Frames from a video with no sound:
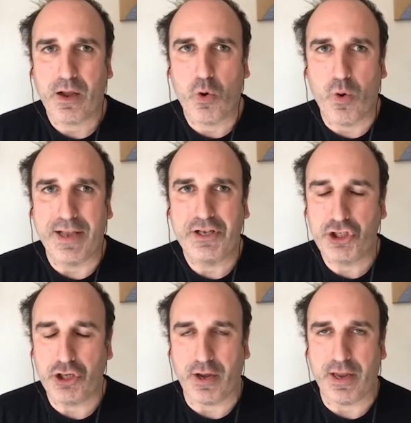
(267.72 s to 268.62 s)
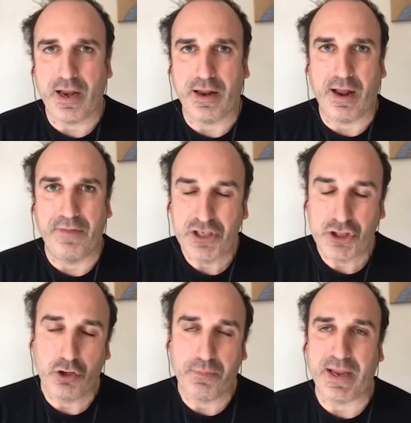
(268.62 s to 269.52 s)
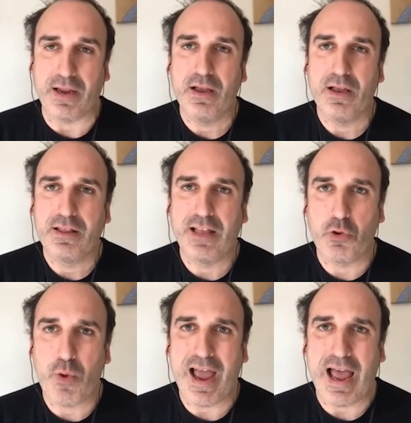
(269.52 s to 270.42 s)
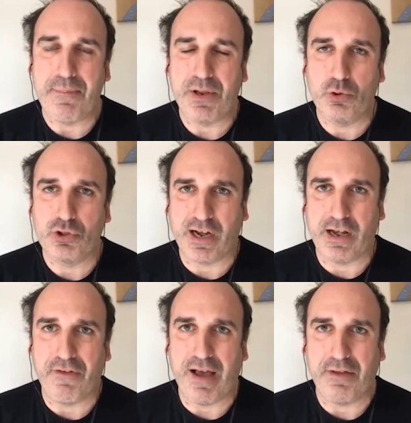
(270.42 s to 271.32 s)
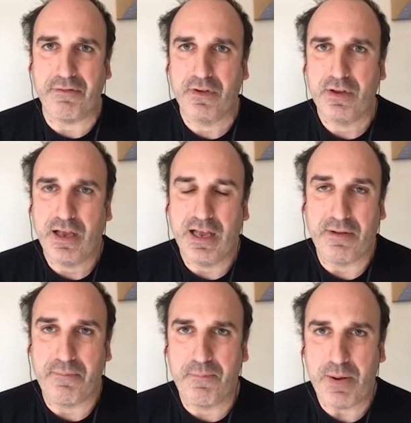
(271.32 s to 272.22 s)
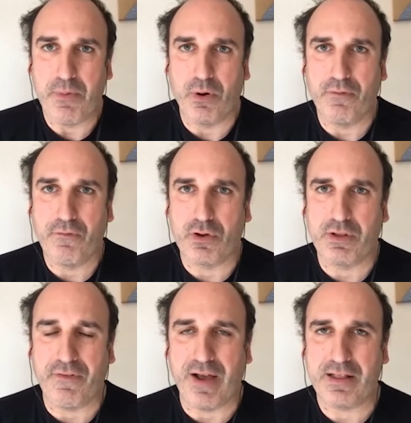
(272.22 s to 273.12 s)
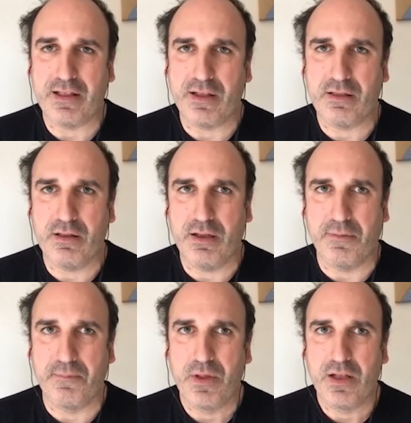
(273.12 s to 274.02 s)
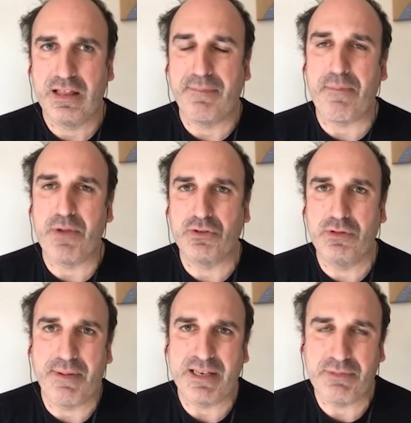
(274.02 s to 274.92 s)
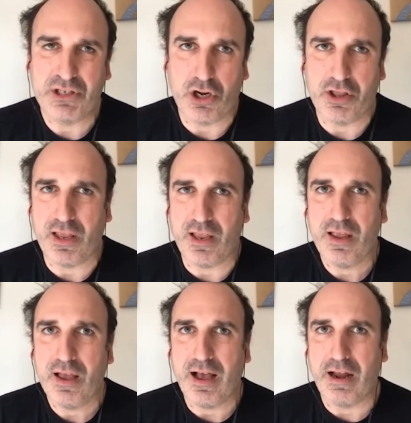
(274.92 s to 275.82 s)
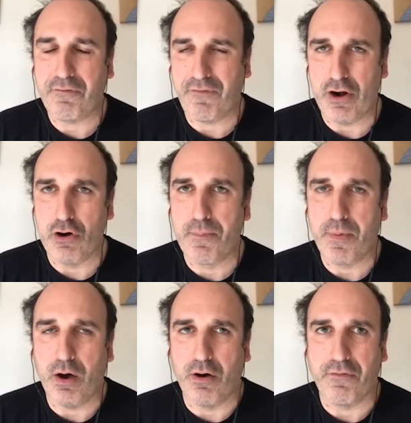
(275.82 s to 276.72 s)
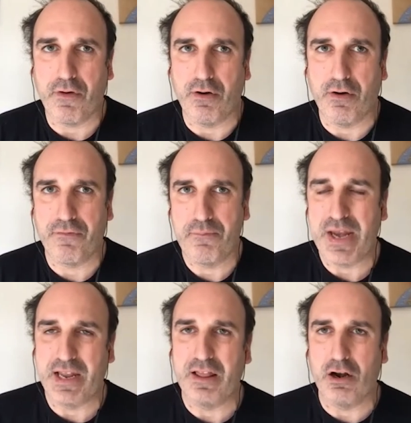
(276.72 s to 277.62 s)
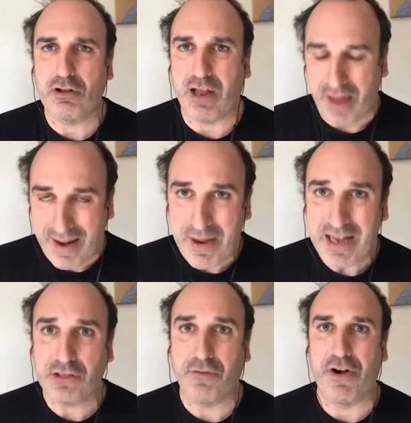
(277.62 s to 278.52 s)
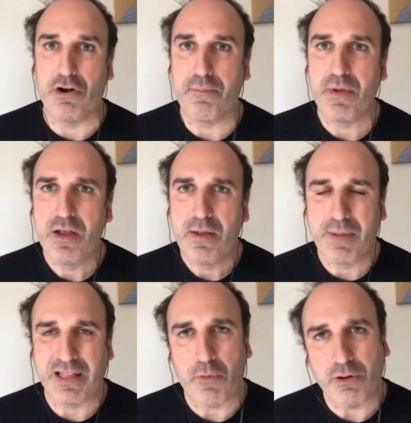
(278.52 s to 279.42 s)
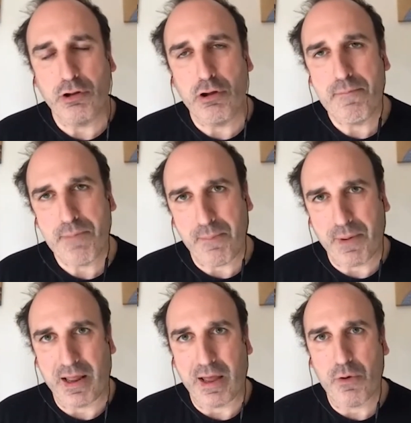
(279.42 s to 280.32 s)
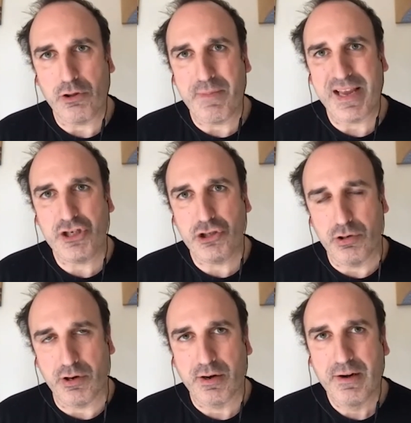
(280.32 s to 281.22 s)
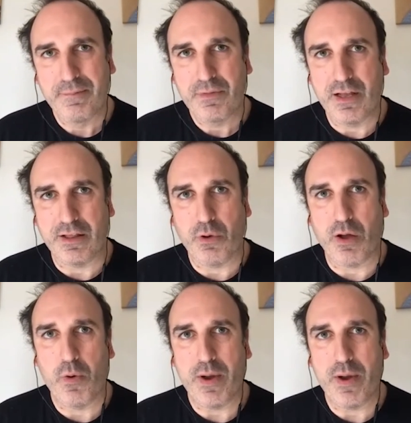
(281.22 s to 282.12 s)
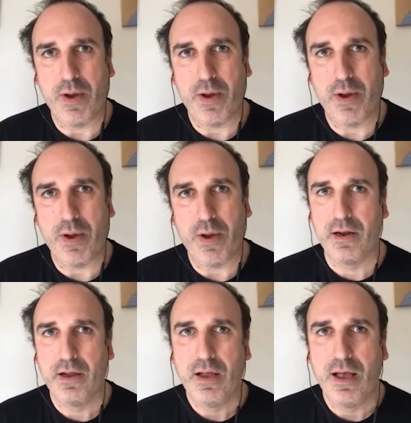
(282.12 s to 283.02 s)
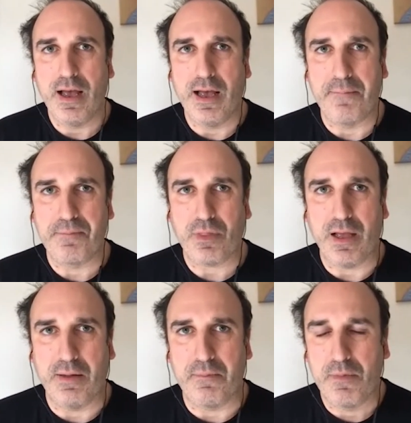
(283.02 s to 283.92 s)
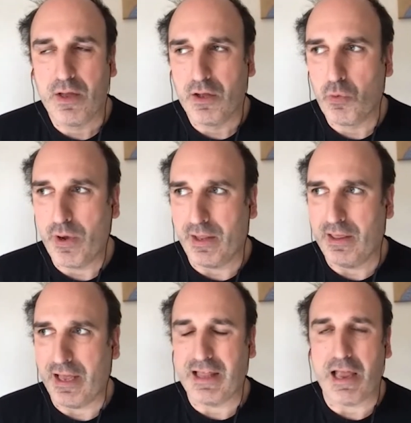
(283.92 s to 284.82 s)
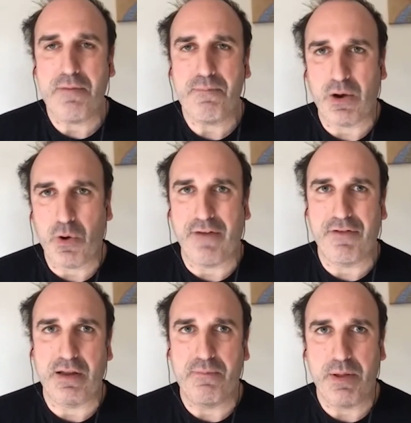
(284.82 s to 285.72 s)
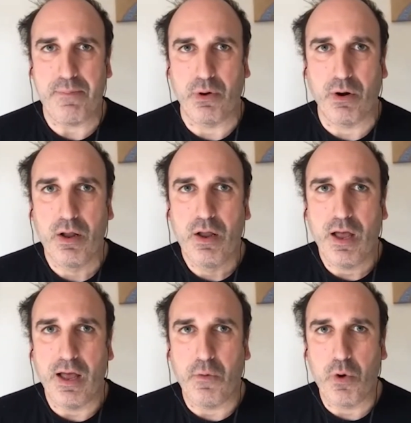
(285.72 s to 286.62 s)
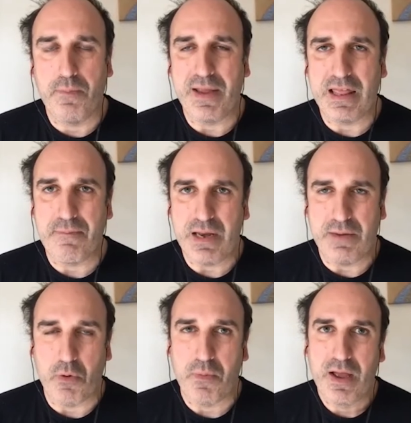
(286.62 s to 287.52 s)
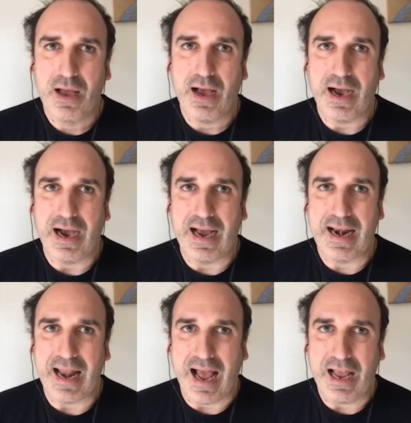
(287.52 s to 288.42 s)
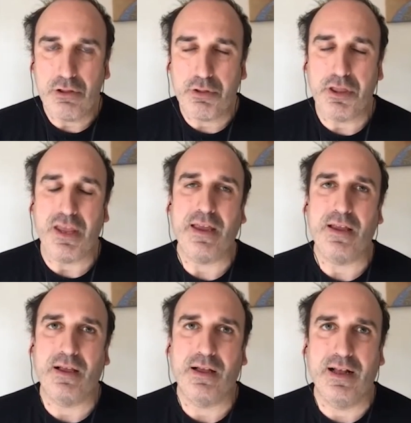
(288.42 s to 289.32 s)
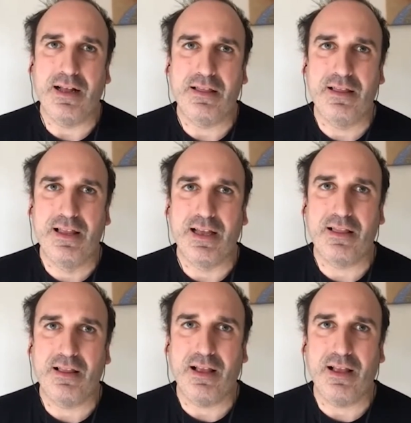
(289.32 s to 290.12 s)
quite shocking and disturbing that we are happy to sacrifice people for the fact that the vast majority are fed up of being in the lockdown. I'm also fed up, but I want to do it properly. I want to make sure that when we open, the impact we have in people will be the minimum. And I don't think that